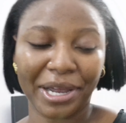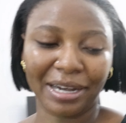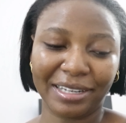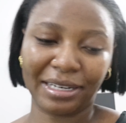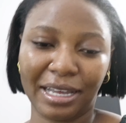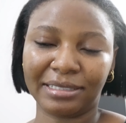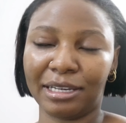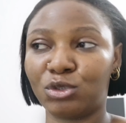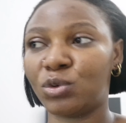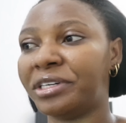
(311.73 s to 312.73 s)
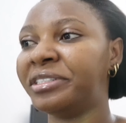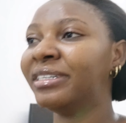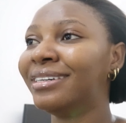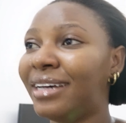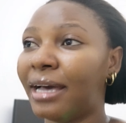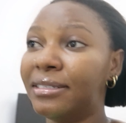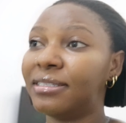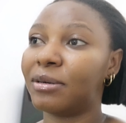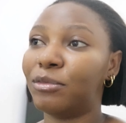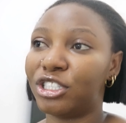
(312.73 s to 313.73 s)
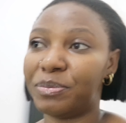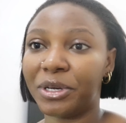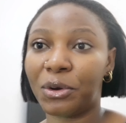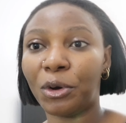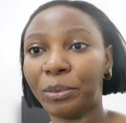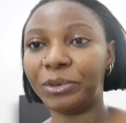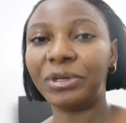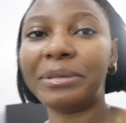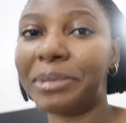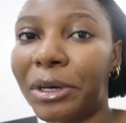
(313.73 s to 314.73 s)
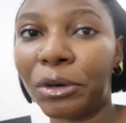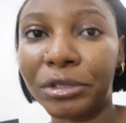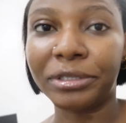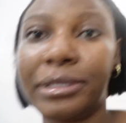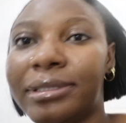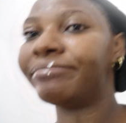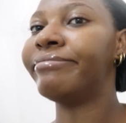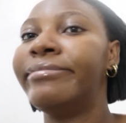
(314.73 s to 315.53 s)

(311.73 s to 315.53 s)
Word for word: my led light as well i didn't take much makeup only because